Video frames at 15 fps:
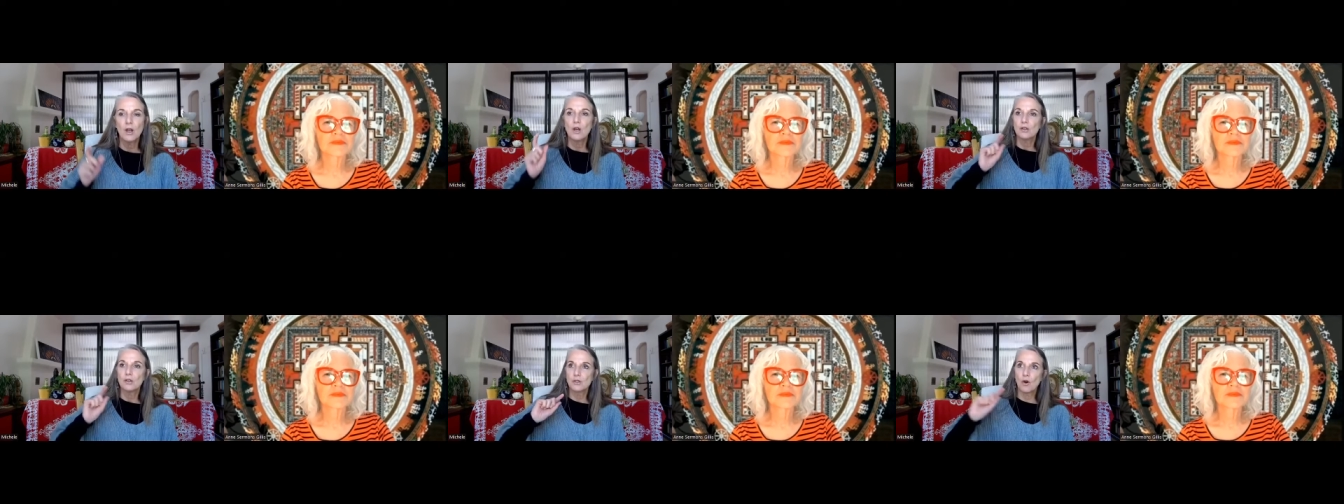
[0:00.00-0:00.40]

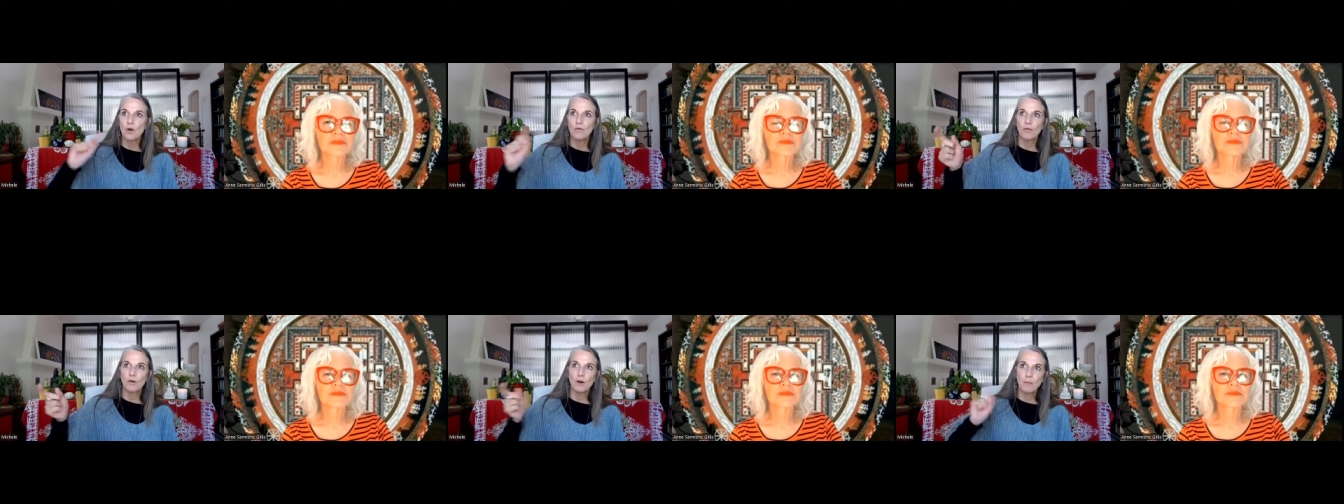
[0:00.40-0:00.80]

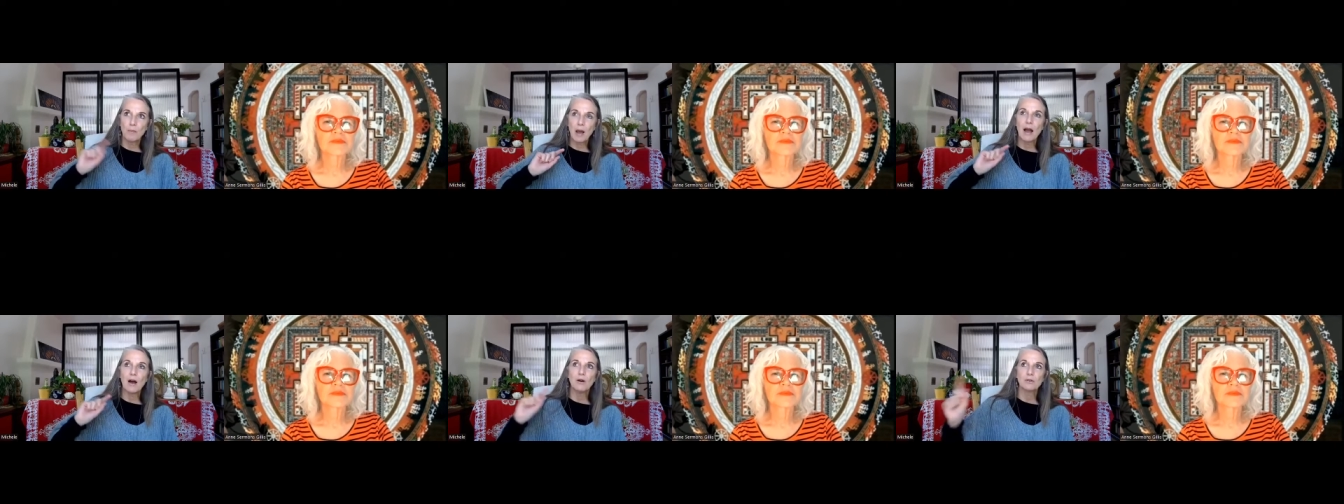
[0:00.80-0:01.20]
So for
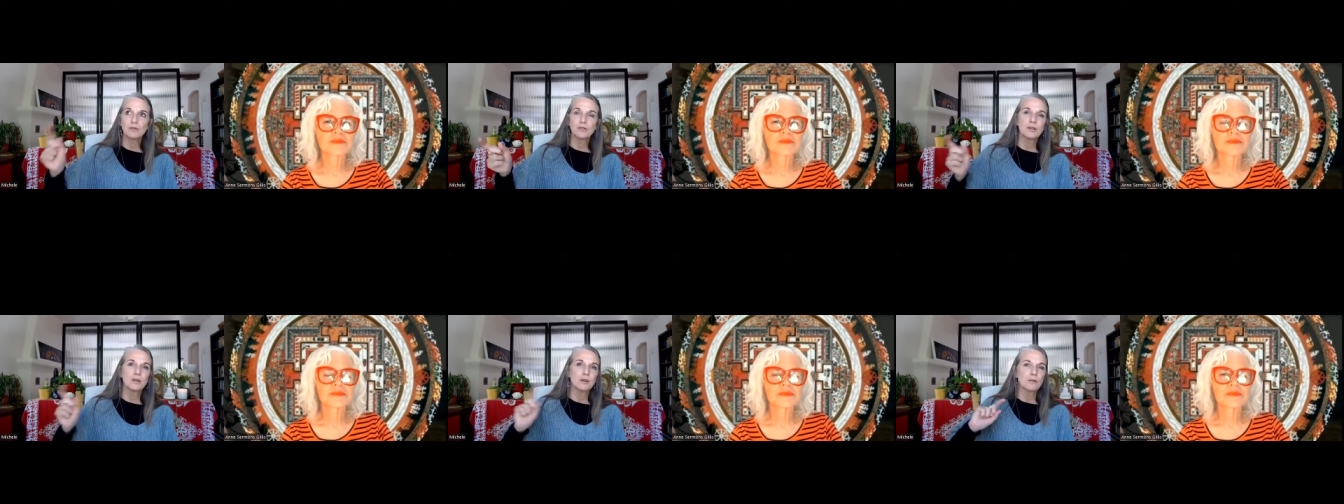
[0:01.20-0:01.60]
about
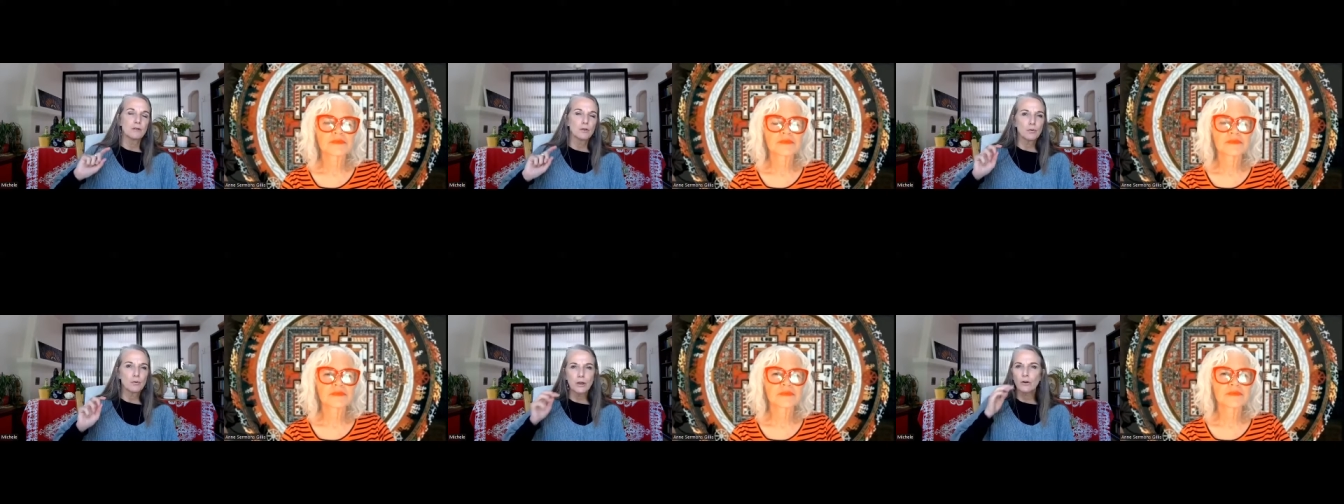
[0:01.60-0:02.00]

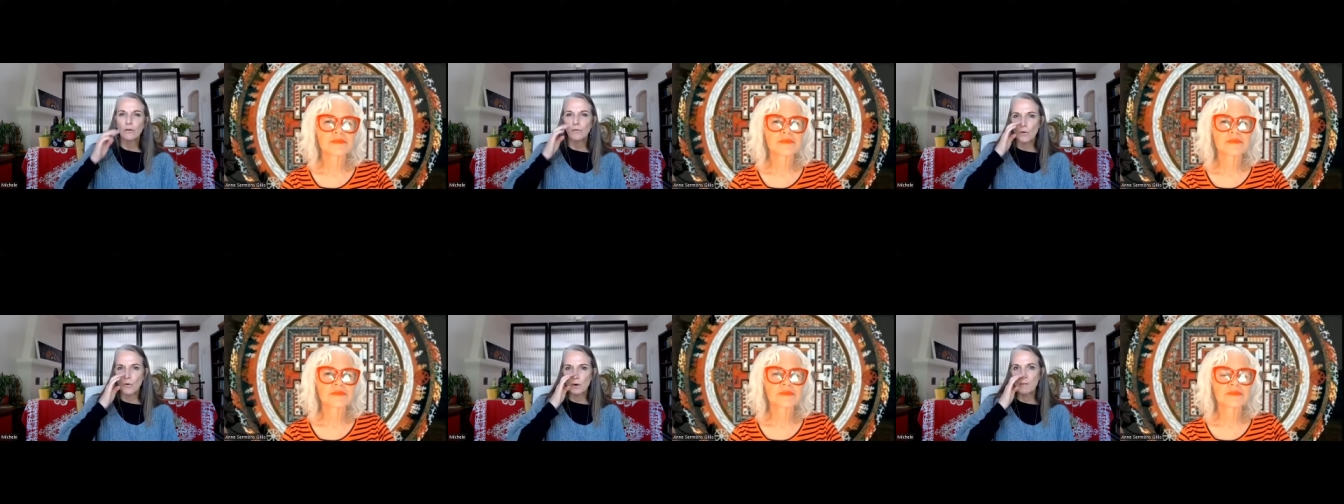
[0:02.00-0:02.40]
3 or
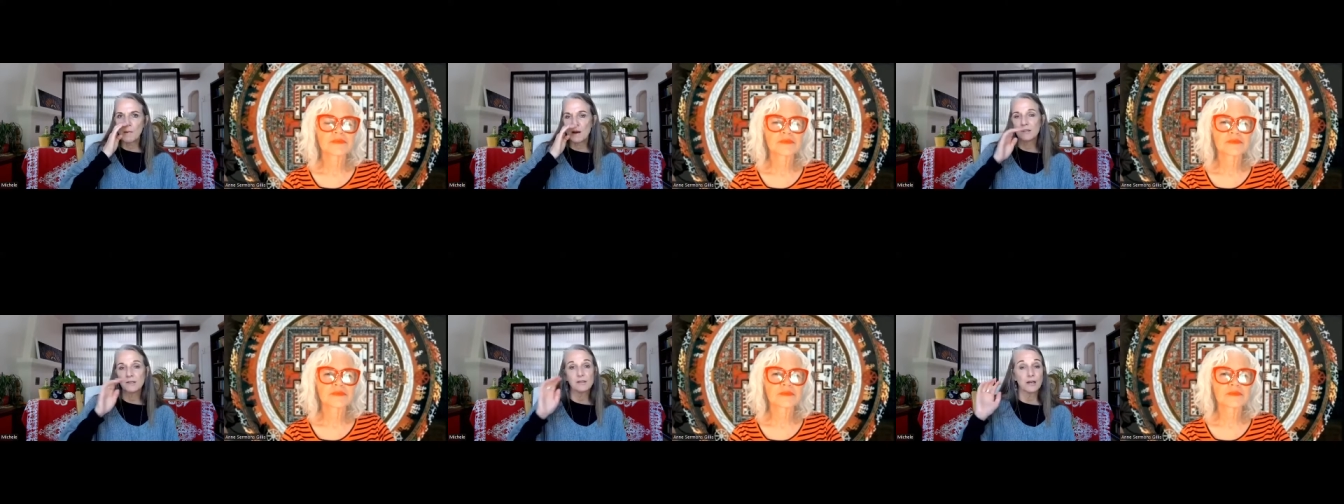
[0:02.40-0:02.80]
4
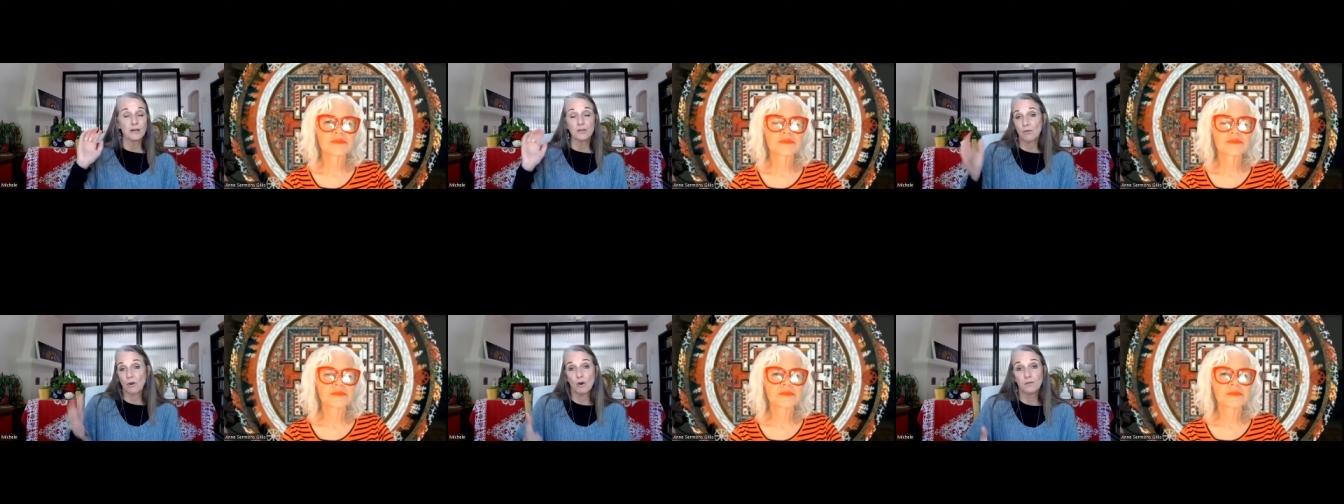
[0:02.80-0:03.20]
months, I
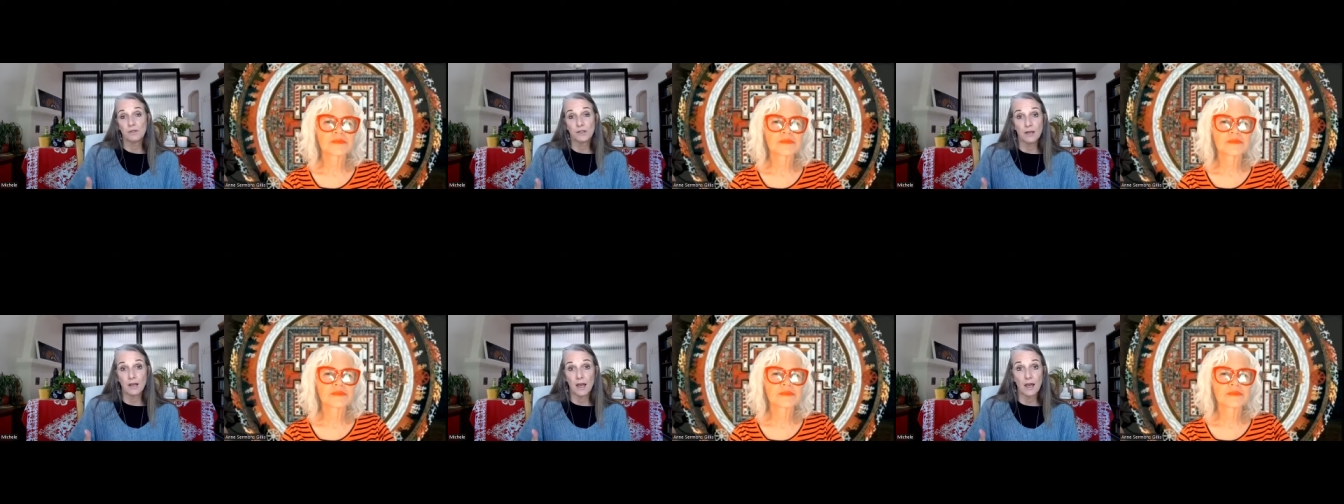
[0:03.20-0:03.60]
drove to
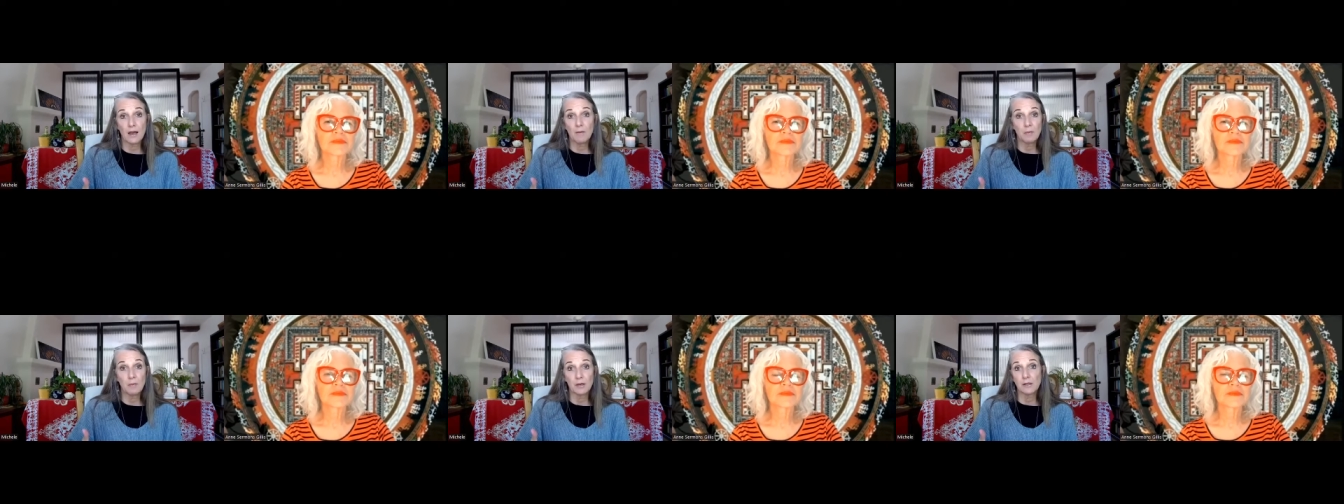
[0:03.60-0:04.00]
the
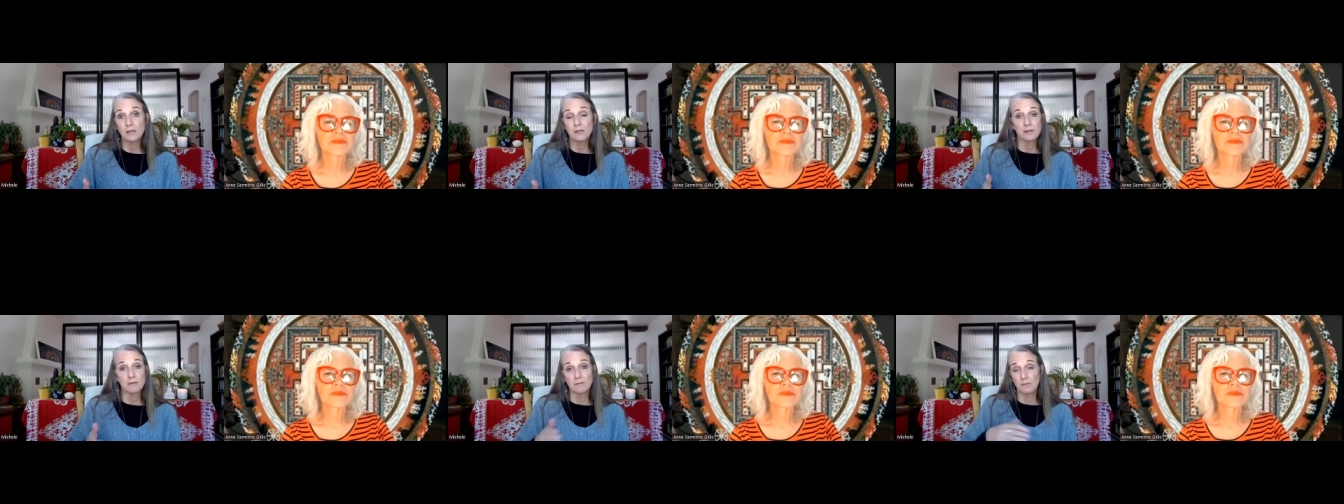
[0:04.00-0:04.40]

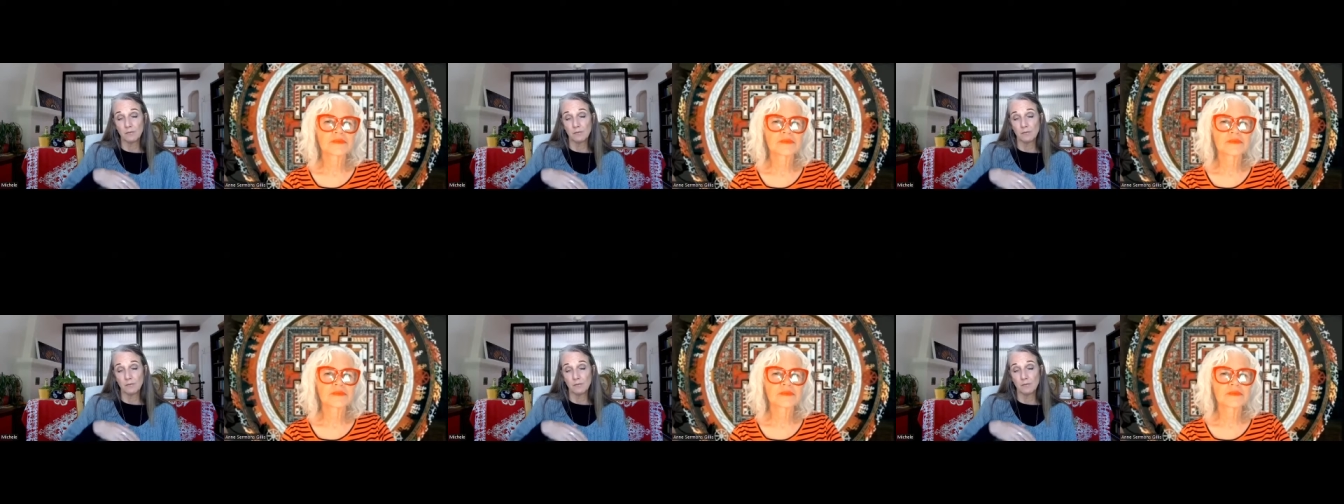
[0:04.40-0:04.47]
campus,